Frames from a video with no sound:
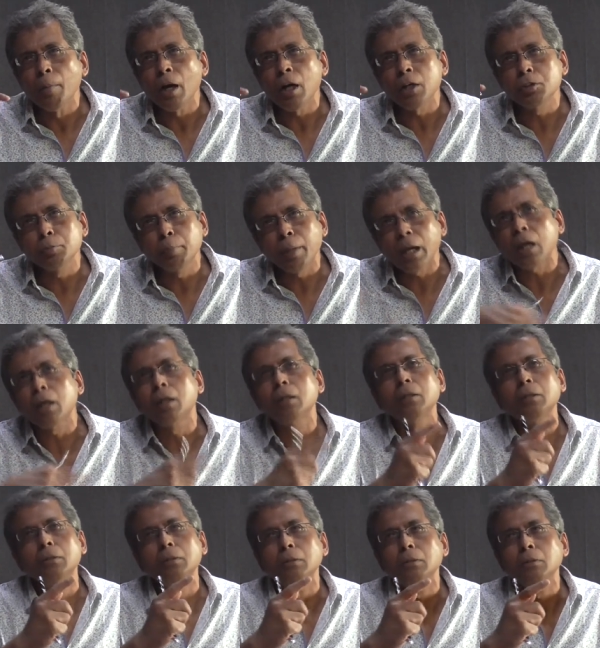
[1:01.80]
Marx back
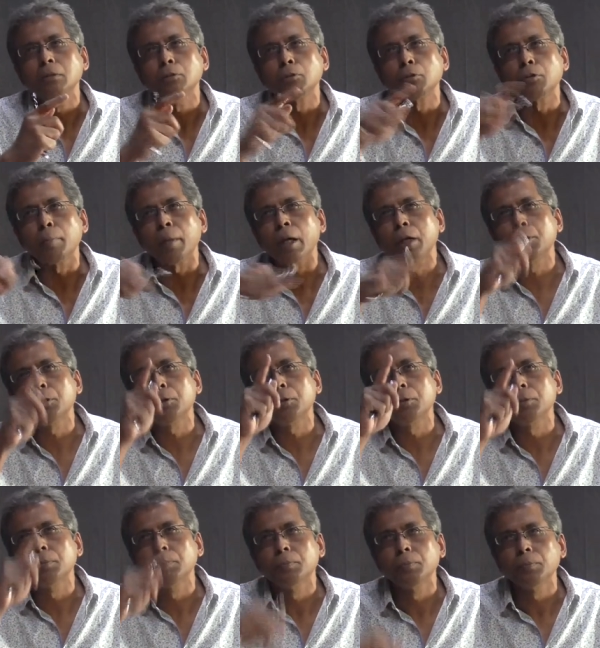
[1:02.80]
through the back door.